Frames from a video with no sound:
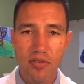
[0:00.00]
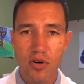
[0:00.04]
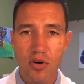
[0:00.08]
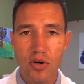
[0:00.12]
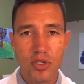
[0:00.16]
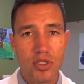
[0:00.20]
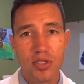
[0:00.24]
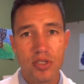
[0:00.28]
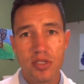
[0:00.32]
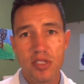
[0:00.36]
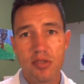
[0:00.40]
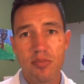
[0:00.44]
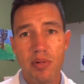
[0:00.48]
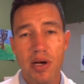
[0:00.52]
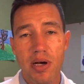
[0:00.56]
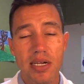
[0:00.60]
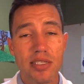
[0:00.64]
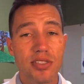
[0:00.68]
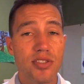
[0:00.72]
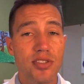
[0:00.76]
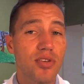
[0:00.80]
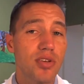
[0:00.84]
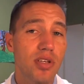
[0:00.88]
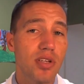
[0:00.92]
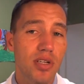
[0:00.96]
version of the
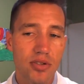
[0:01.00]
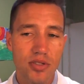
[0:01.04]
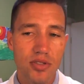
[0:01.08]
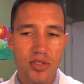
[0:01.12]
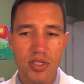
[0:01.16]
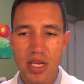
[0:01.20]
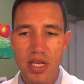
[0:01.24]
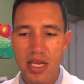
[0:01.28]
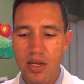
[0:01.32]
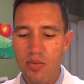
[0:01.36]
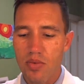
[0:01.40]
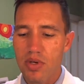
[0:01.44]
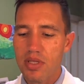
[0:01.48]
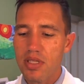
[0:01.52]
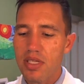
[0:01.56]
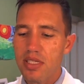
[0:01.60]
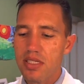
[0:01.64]
spine so you can understand what